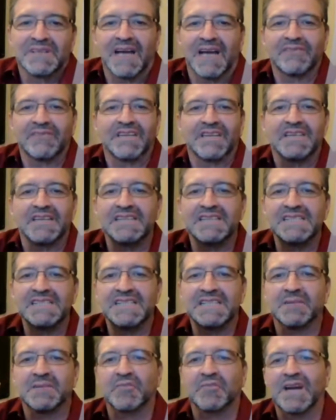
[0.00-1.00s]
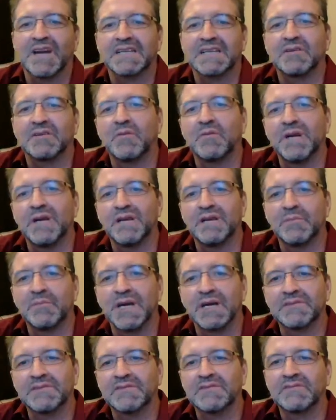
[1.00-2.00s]
having an easy and practical way to
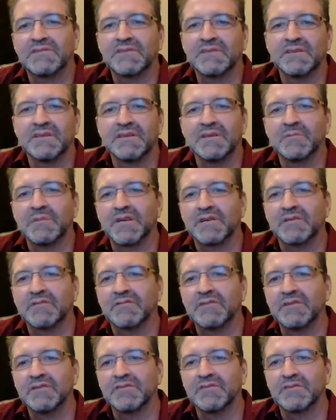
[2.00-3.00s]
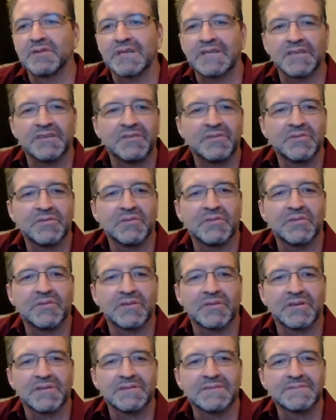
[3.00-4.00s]
mount the microphone directly to the
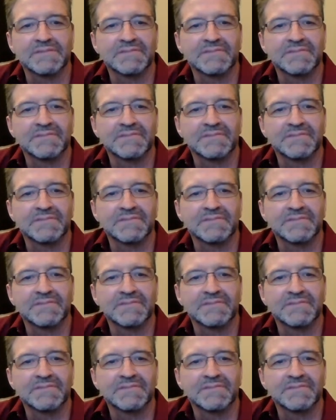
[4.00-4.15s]
horn,